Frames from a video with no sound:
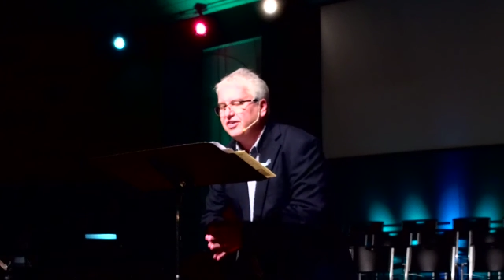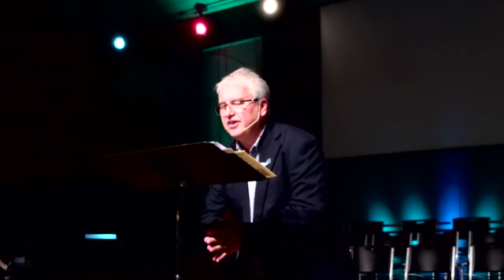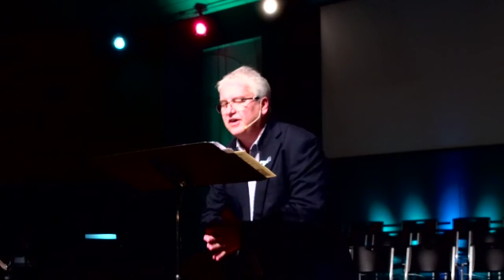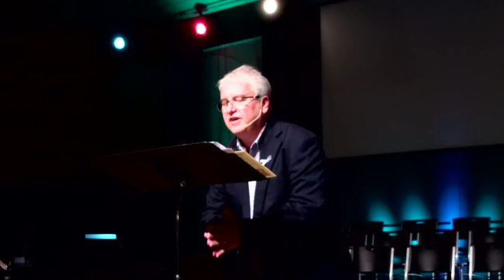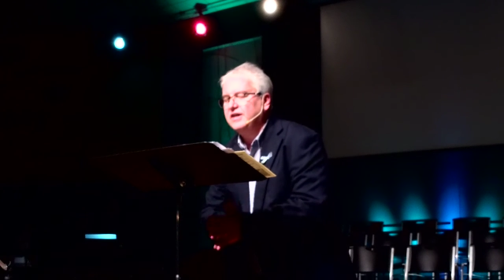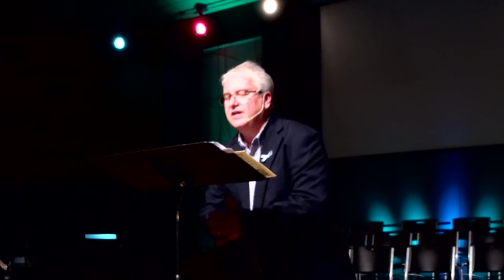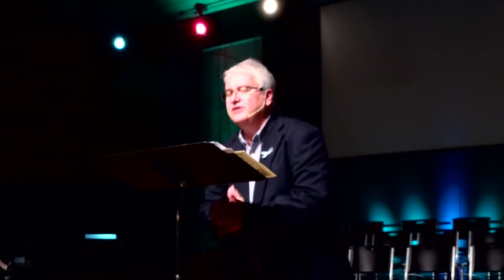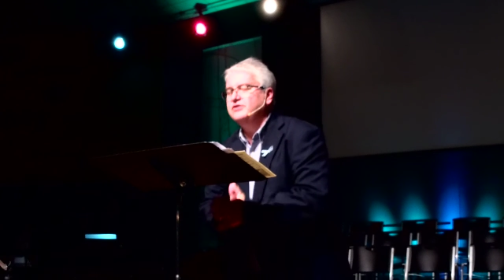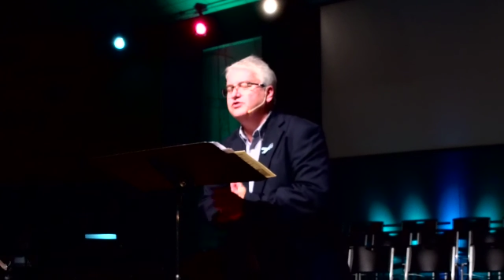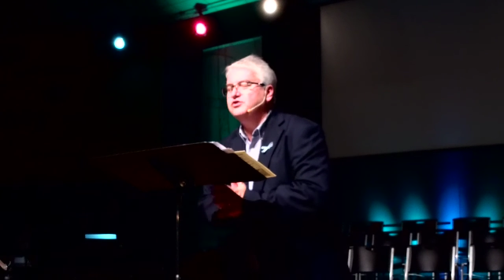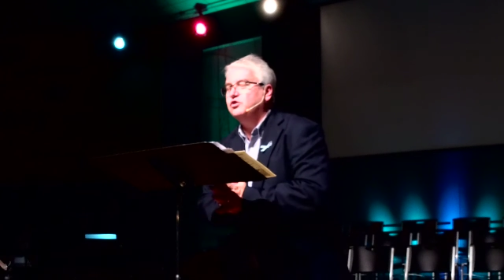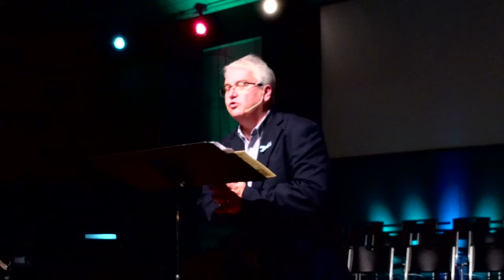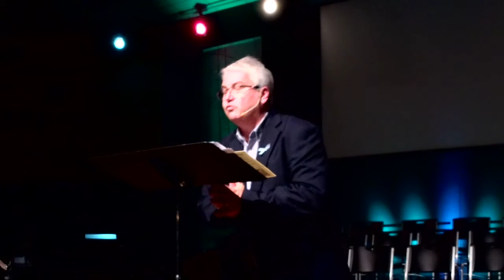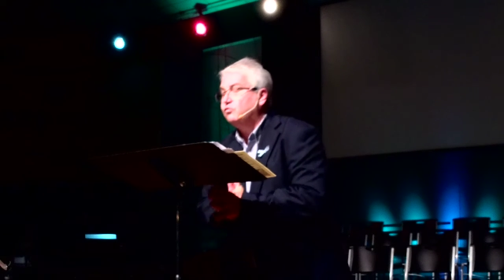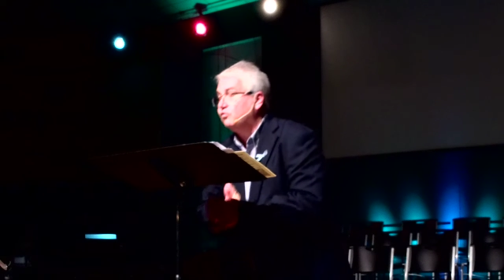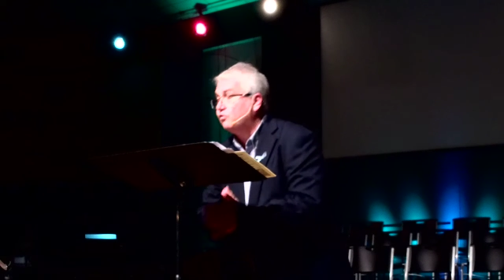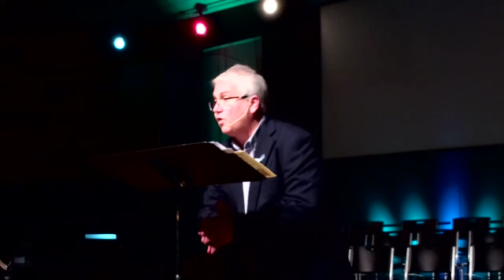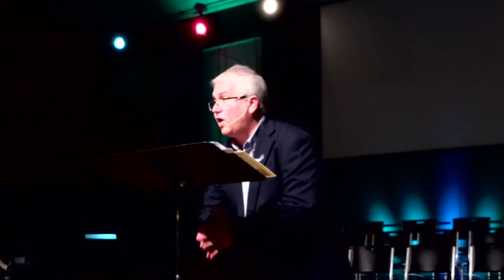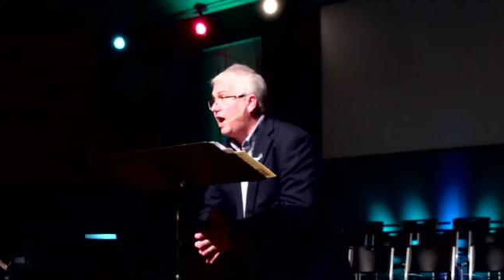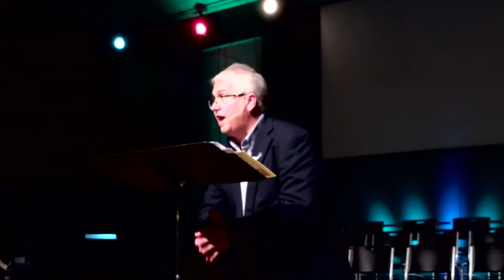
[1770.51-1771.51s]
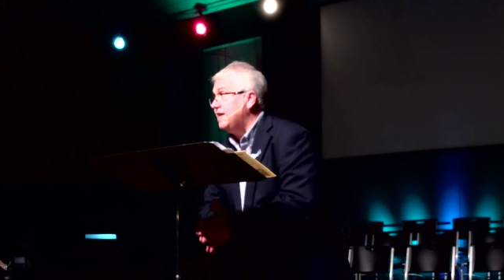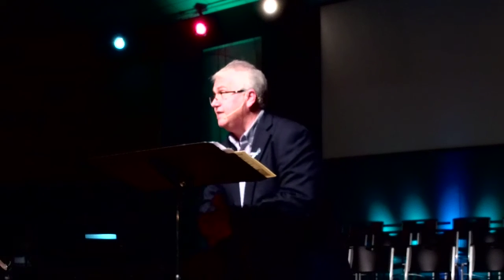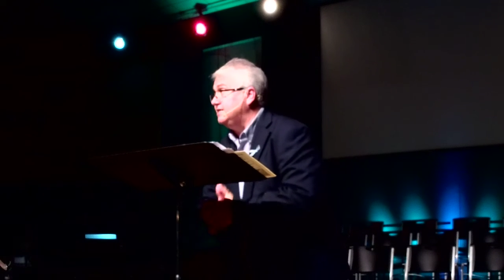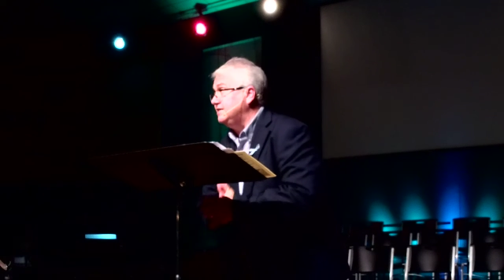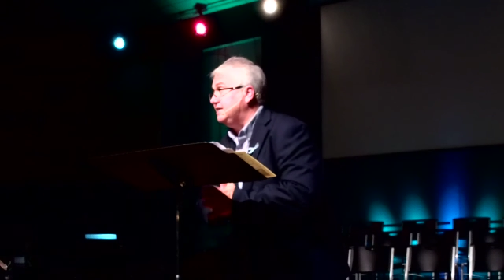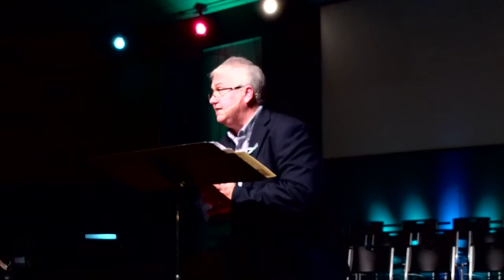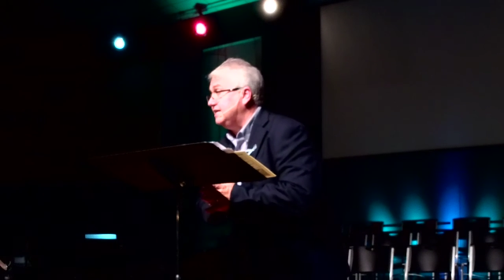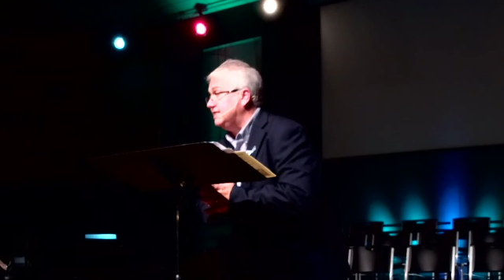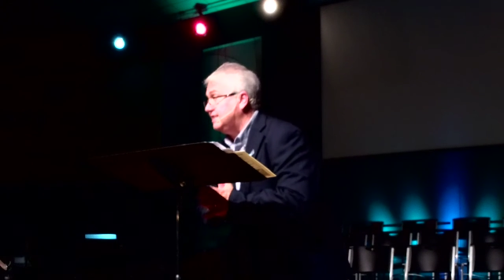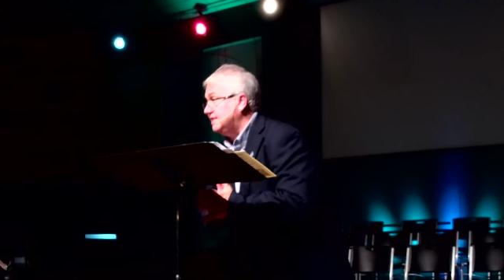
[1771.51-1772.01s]
things right
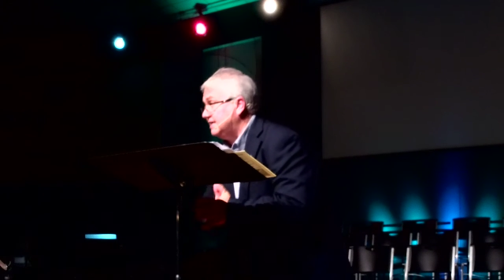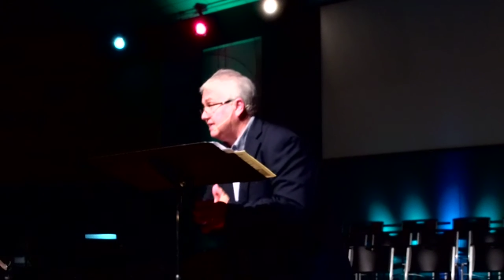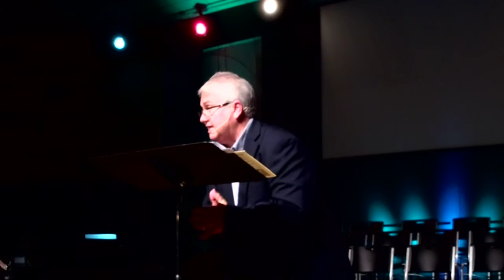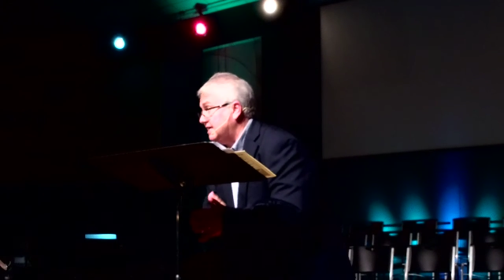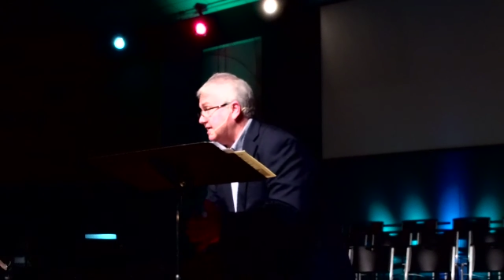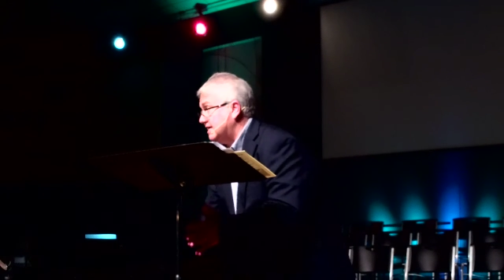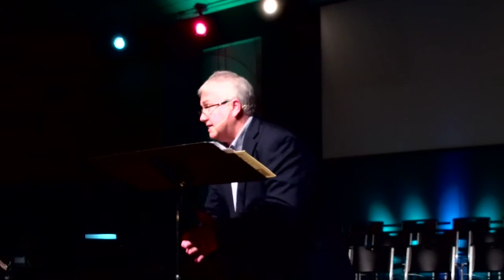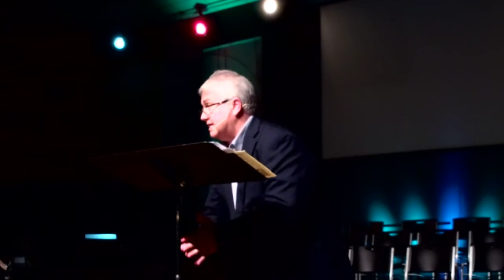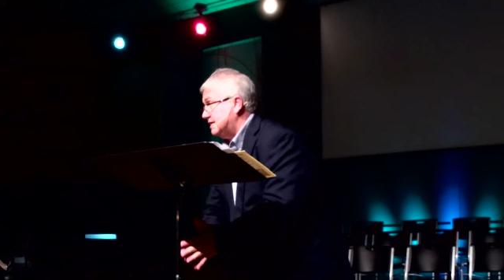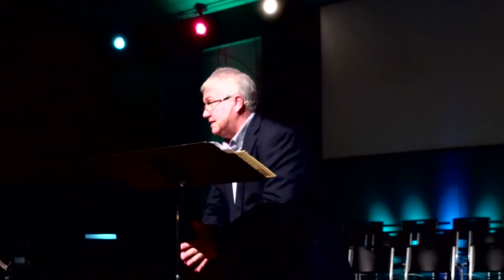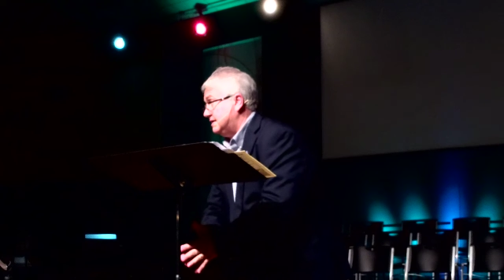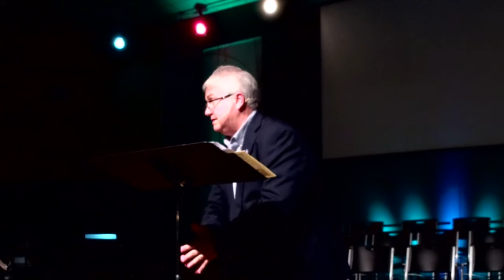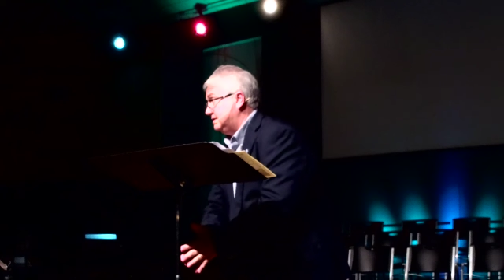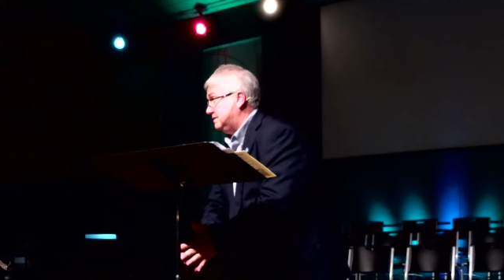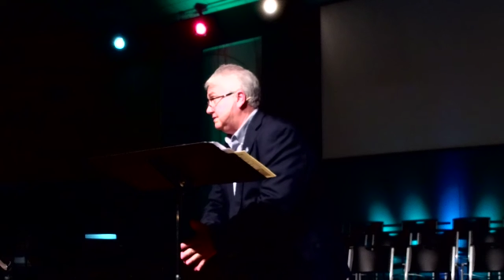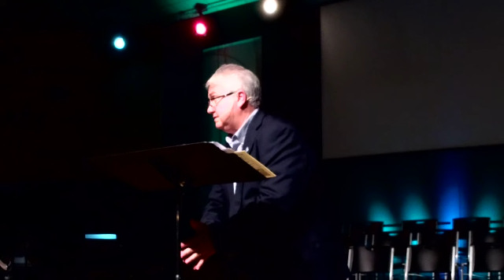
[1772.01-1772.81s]
in the end.